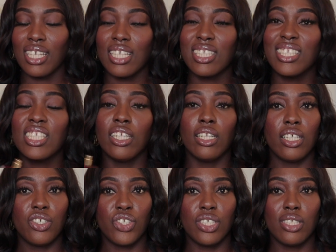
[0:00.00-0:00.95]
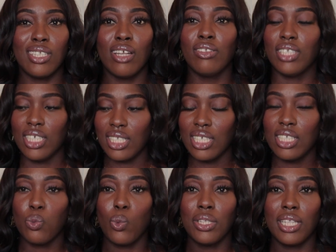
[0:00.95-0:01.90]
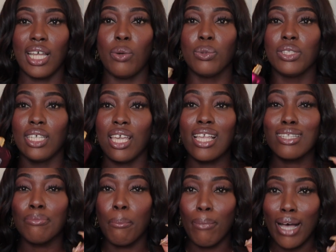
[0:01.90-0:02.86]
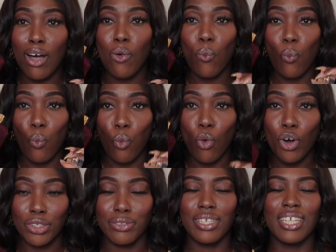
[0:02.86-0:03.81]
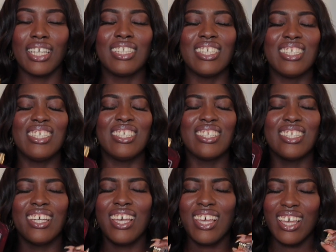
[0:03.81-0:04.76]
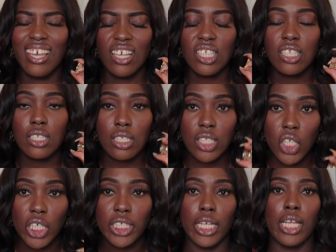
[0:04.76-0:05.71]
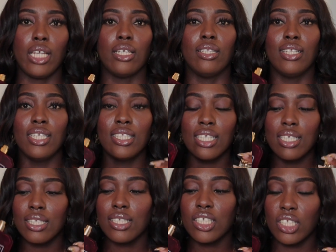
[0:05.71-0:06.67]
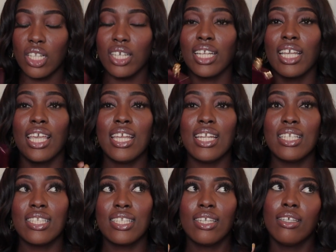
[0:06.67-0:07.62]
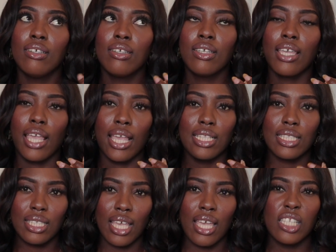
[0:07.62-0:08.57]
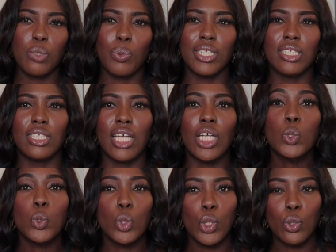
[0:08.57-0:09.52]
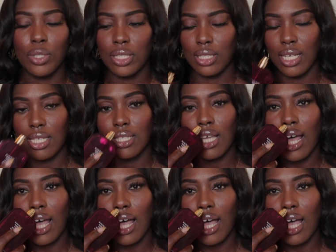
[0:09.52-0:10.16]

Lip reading: It's delicious. Now, this is one that I would say is mouth watering. This is stunning. This is stunning. It is intense, but it's not too intense.